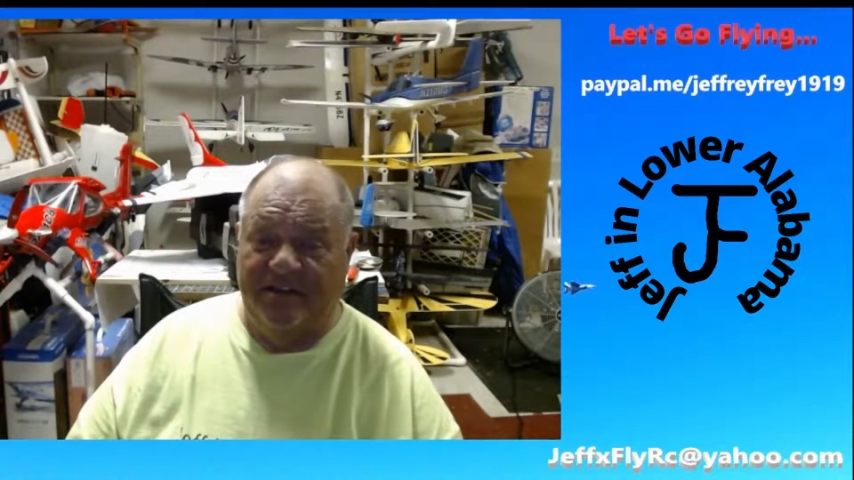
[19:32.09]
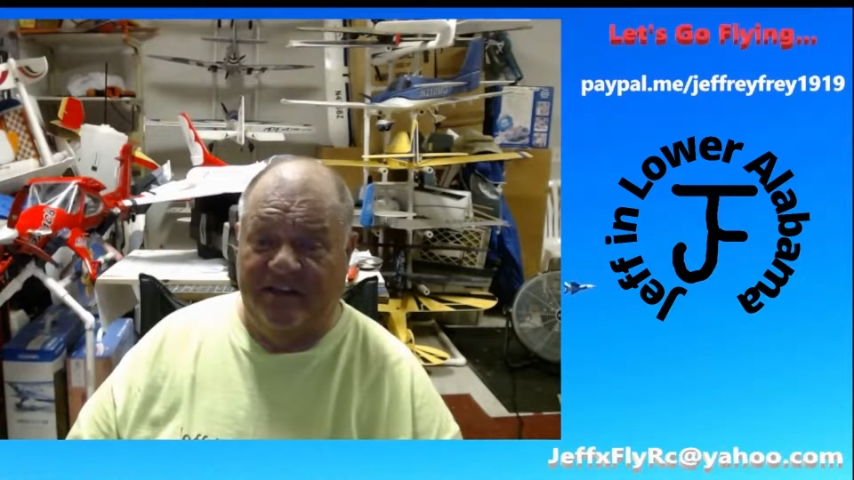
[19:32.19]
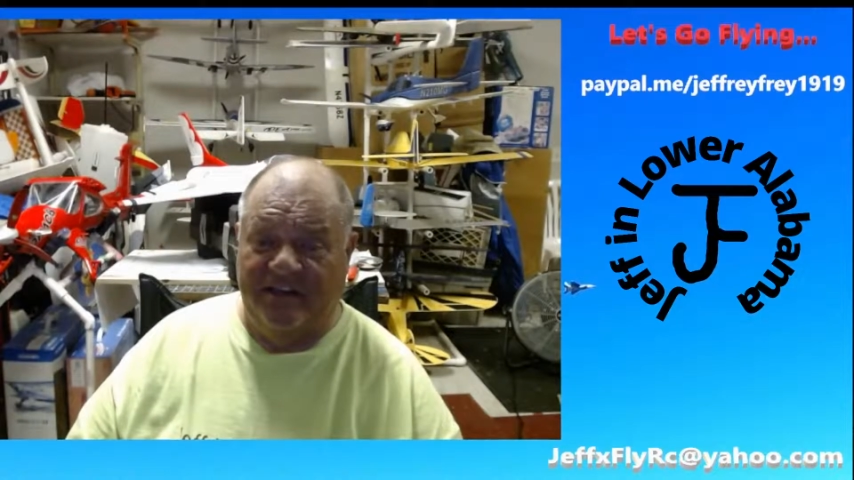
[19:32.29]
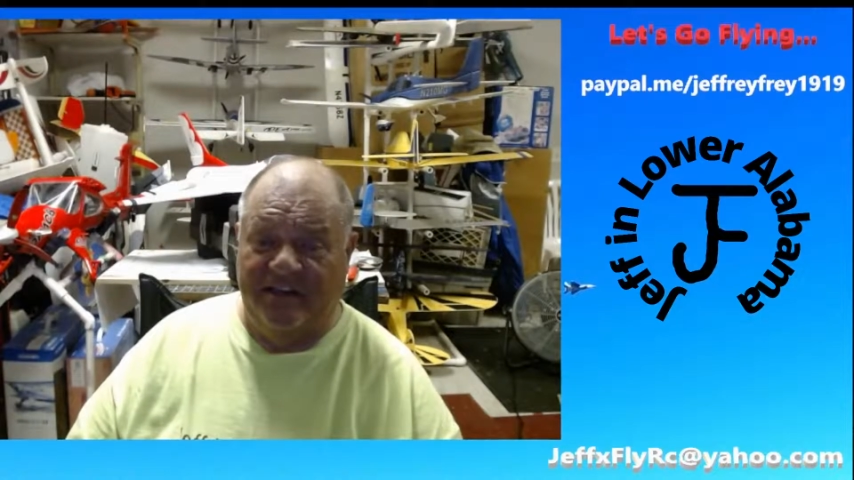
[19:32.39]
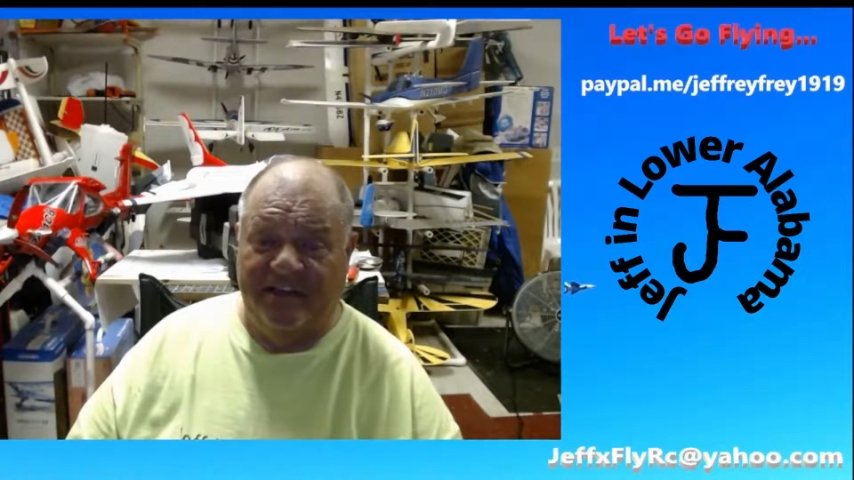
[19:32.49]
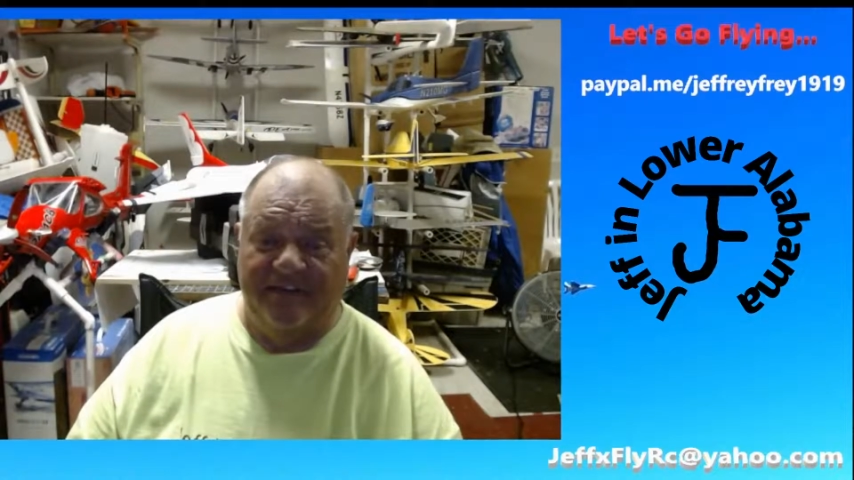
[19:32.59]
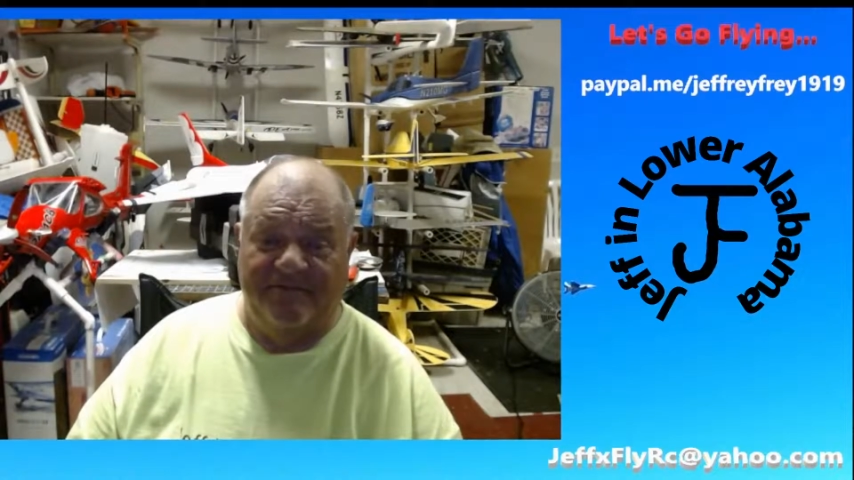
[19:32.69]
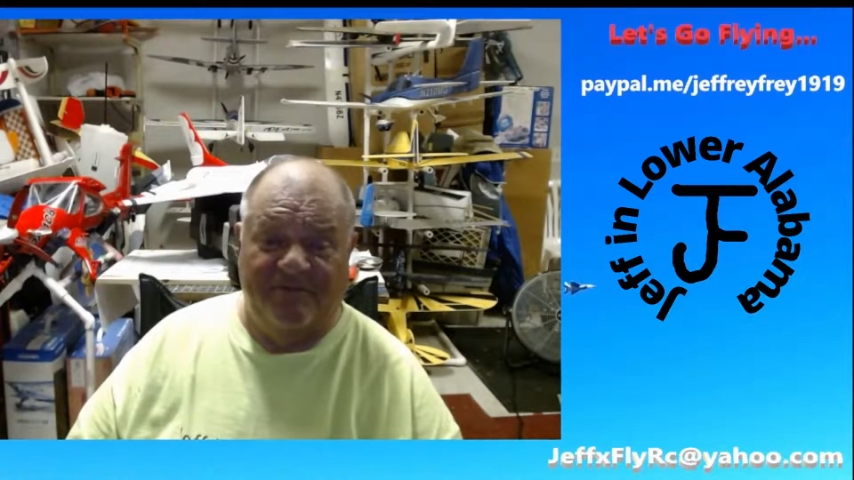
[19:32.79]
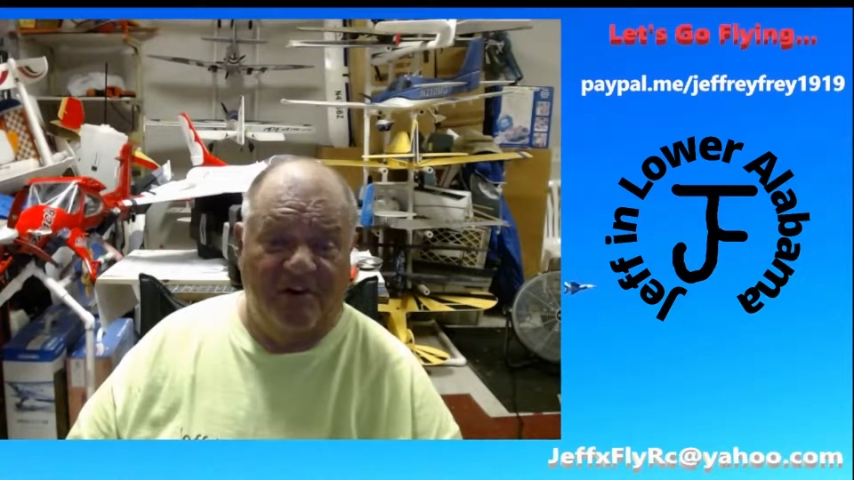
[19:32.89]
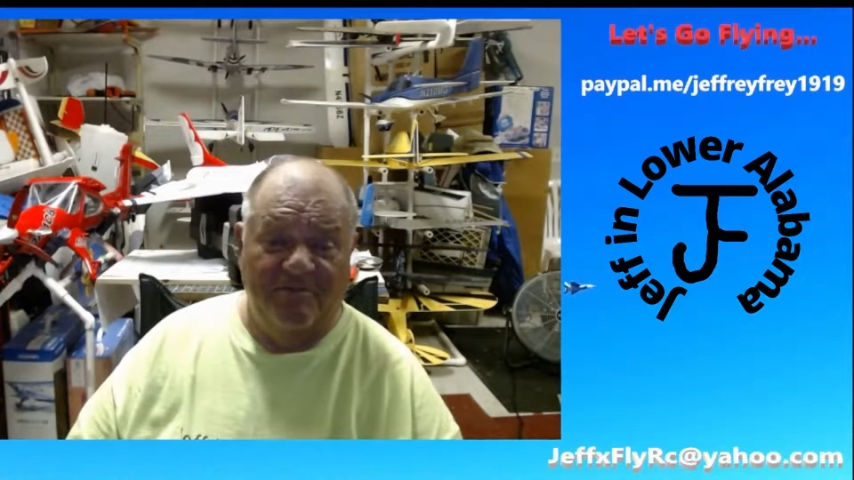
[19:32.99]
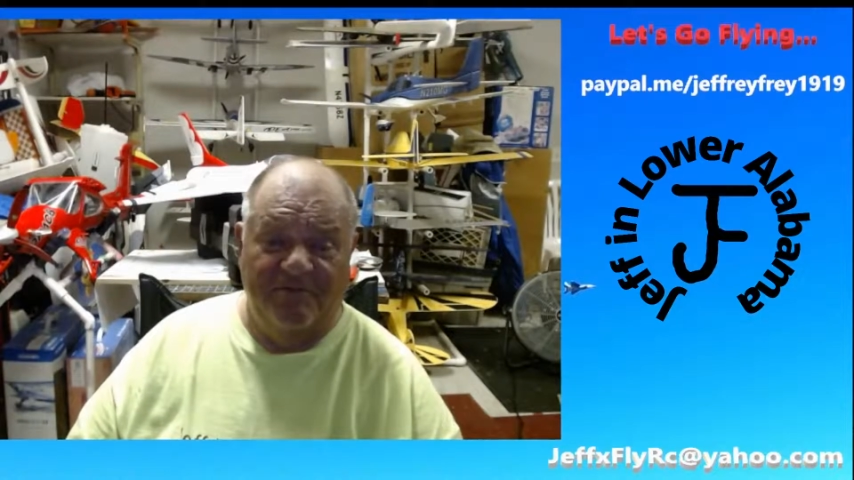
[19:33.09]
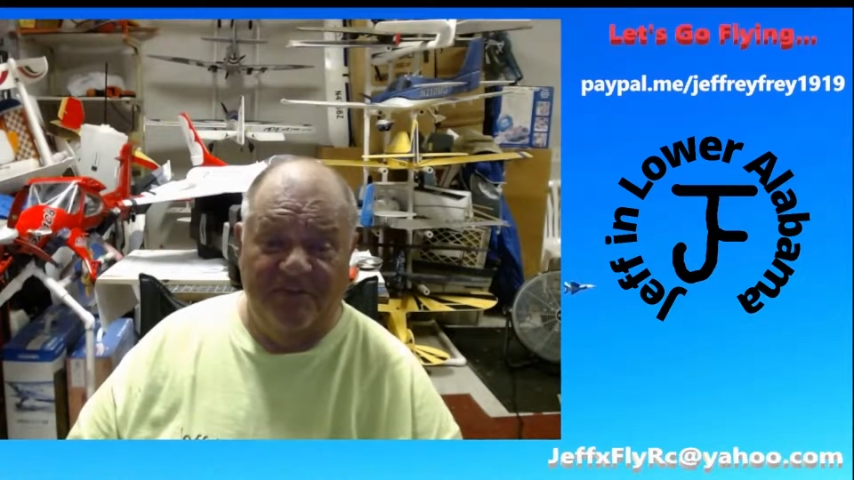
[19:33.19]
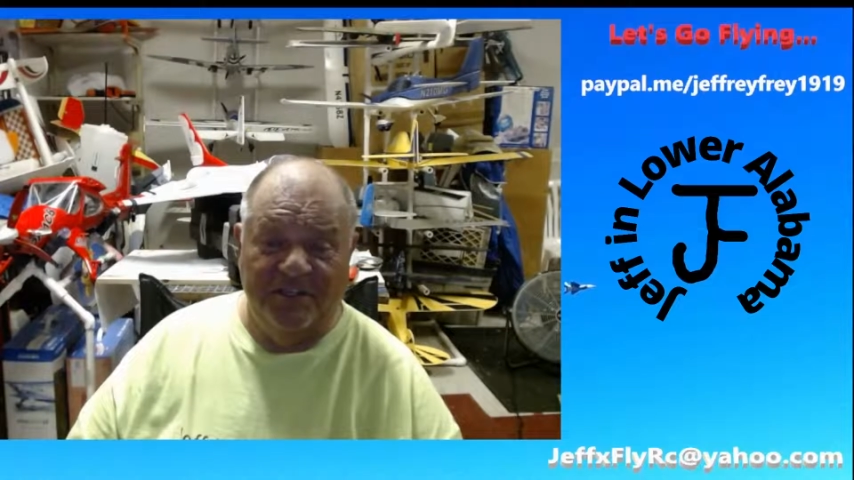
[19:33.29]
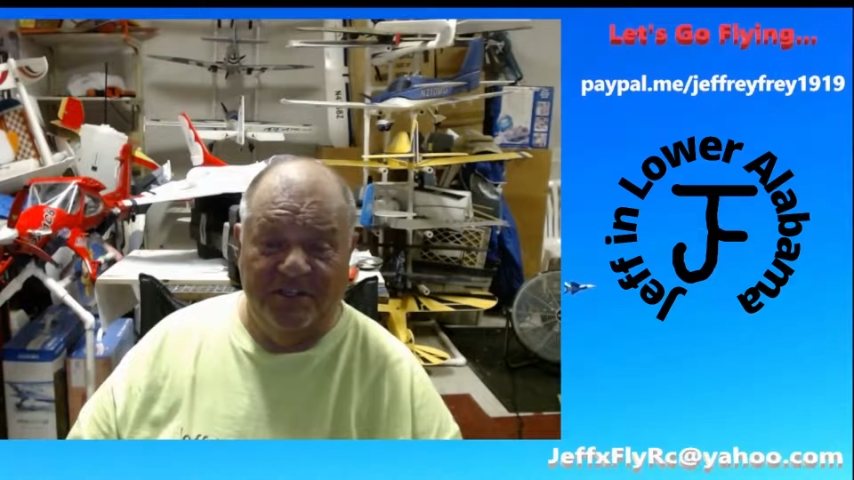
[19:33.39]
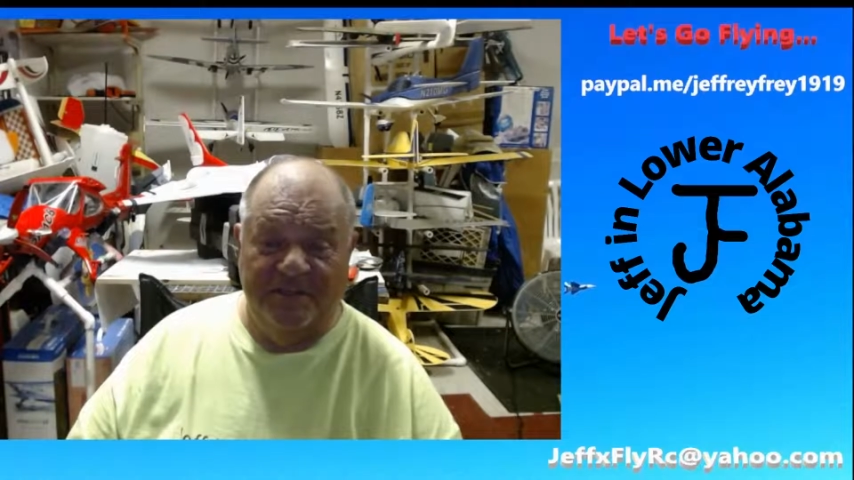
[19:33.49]
kind of like a farm
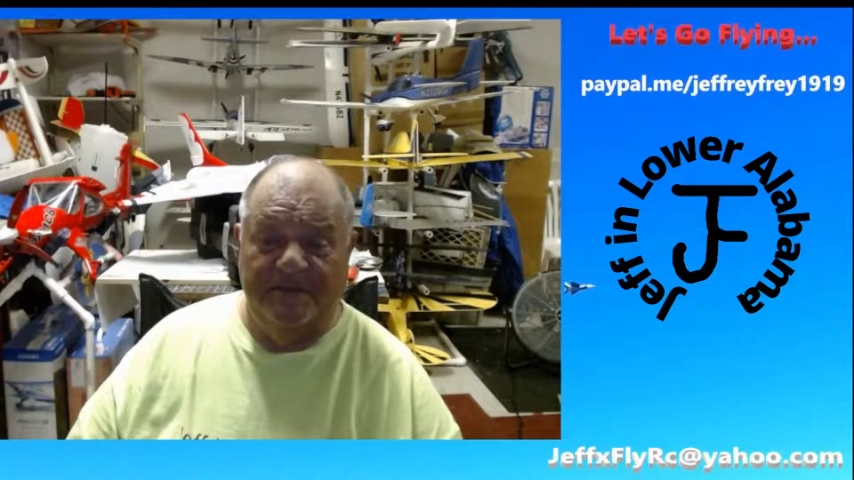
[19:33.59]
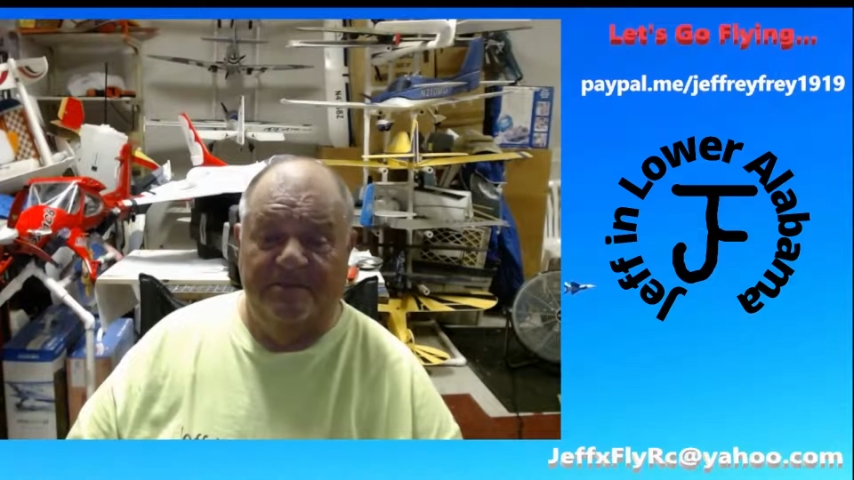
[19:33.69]
field